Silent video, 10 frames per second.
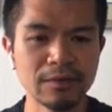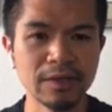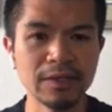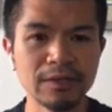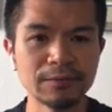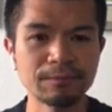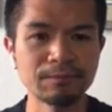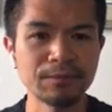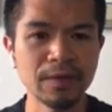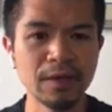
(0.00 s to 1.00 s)
right here.
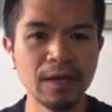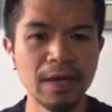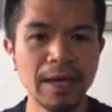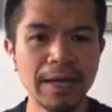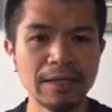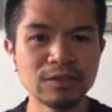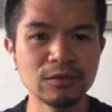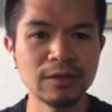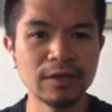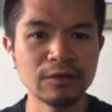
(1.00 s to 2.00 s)
And
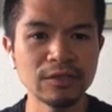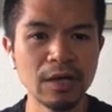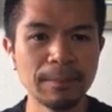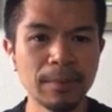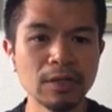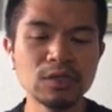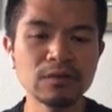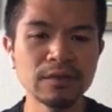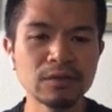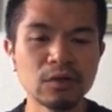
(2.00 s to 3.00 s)
so there's a bunch
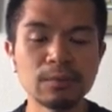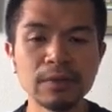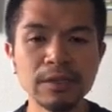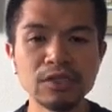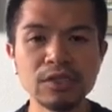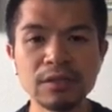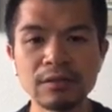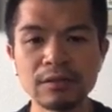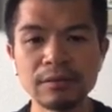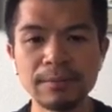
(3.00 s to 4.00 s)
of
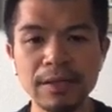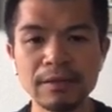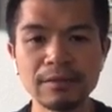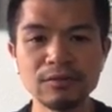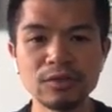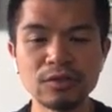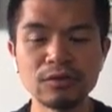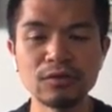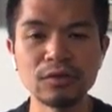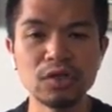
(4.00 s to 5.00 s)
interpolation methods. You
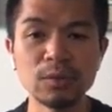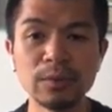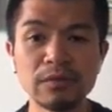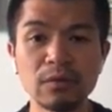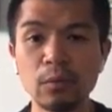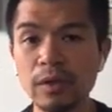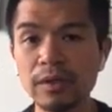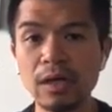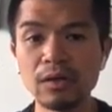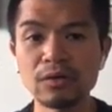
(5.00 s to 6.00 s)
can interpolate from one
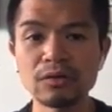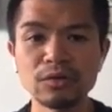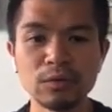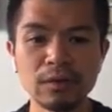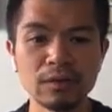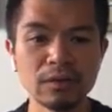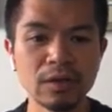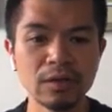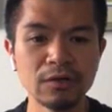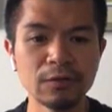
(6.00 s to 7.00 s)
color to another
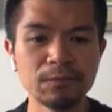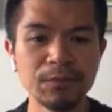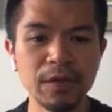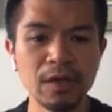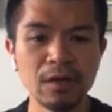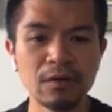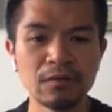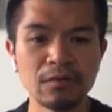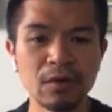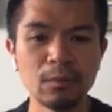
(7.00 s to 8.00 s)
color,
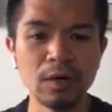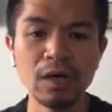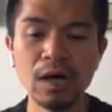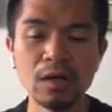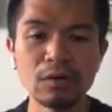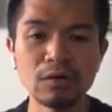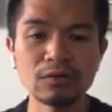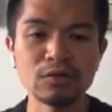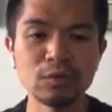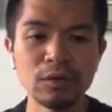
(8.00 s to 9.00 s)
from one color
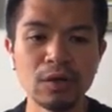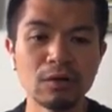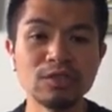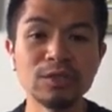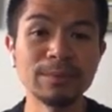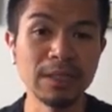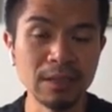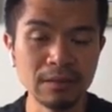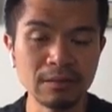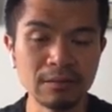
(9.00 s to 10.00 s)
to an R G
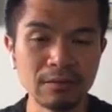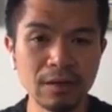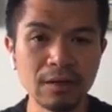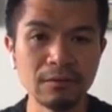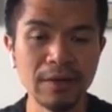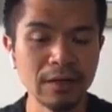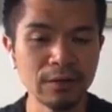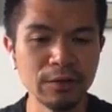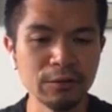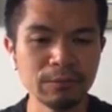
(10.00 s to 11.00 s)
B uh,
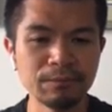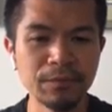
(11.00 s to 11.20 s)
value,